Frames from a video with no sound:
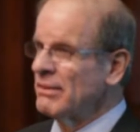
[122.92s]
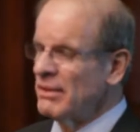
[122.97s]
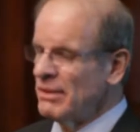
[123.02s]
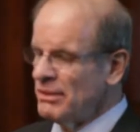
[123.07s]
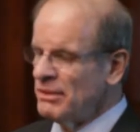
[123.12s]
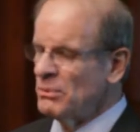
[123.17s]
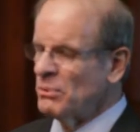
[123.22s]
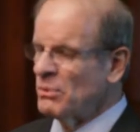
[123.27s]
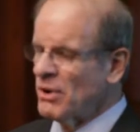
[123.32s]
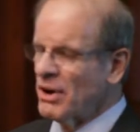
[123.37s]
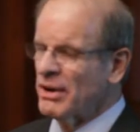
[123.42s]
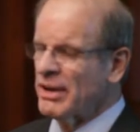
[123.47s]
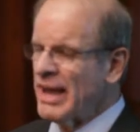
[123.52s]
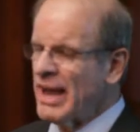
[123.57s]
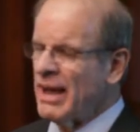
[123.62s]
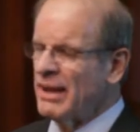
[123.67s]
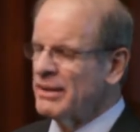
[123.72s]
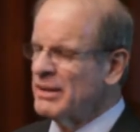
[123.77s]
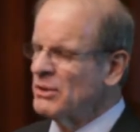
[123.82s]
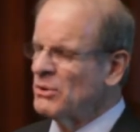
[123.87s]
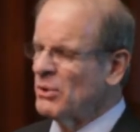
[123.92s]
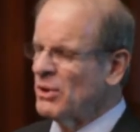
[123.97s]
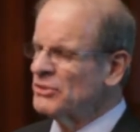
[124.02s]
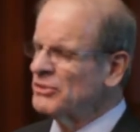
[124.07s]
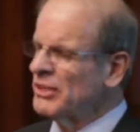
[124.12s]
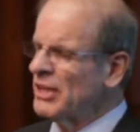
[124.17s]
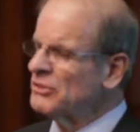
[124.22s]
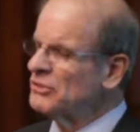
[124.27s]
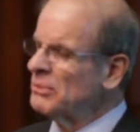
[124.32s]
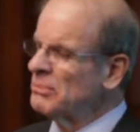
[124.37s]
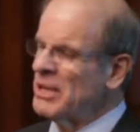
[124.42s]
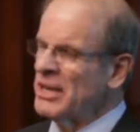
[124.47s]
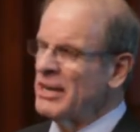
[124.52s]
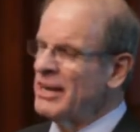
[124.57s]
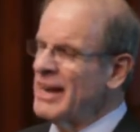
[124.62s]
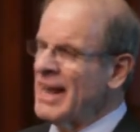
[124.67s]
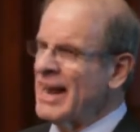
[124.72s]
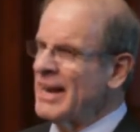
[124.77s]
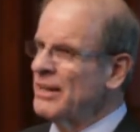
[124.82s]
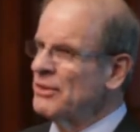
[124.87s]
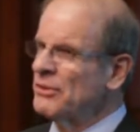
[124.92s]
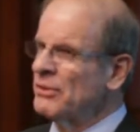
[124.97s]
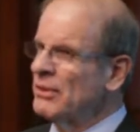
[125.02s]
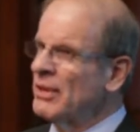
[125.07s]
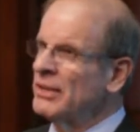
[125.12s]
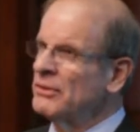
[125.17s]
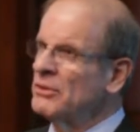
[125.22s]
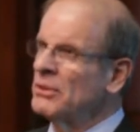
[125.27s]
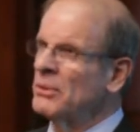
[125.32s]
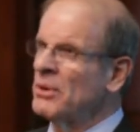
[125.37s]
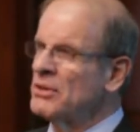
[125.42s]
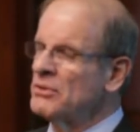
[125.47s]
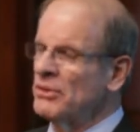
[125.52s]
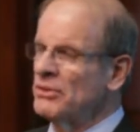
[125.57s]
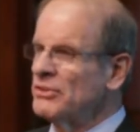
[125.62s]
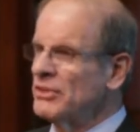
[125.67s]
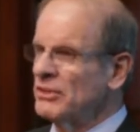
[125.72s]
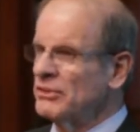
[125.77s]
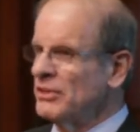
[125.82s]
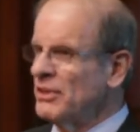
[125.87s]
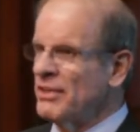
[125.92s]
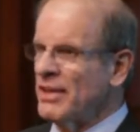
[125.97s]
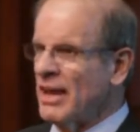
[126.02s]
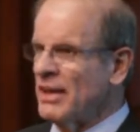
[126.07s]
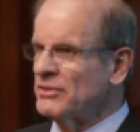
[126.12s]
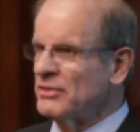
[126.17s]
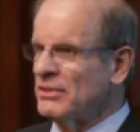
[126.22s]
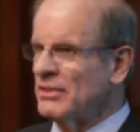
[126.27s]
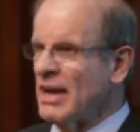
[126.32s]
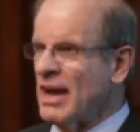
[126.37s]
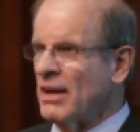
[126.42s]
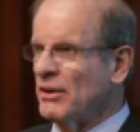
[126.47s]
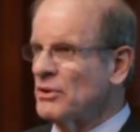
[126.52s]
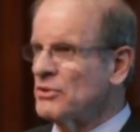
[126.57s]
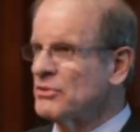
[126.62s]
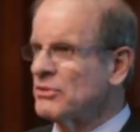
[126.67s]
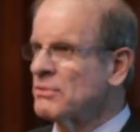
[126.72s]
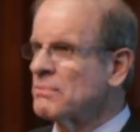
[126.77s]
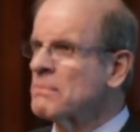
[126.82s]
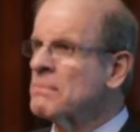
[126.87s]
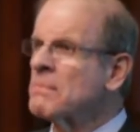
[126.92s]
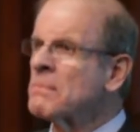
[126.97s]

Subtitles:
the work out. He cost estimated out at $260,000.